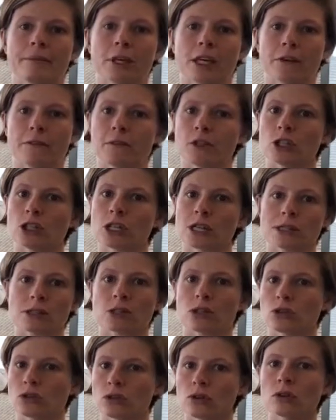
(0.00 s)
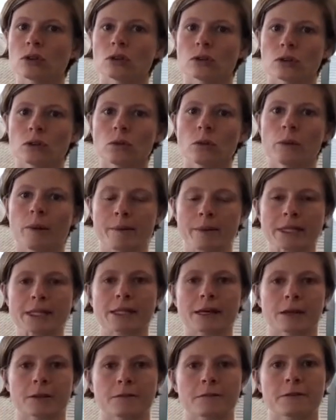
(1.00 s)
If you just Google
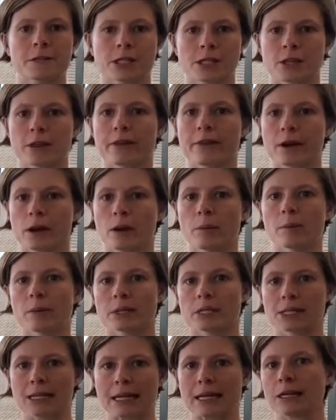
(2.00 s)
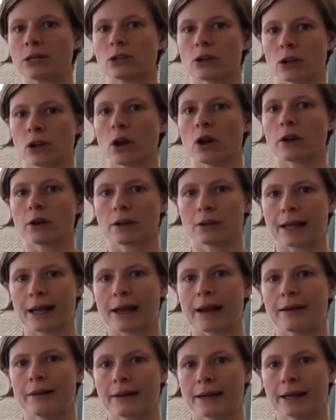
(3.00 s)
Women's Health Physiotherapist in your local
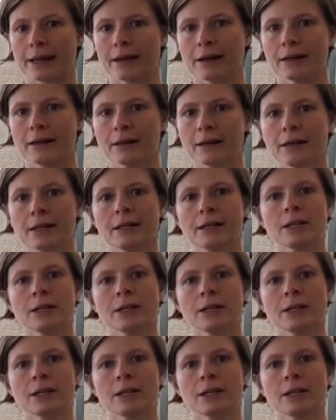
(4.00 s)
area,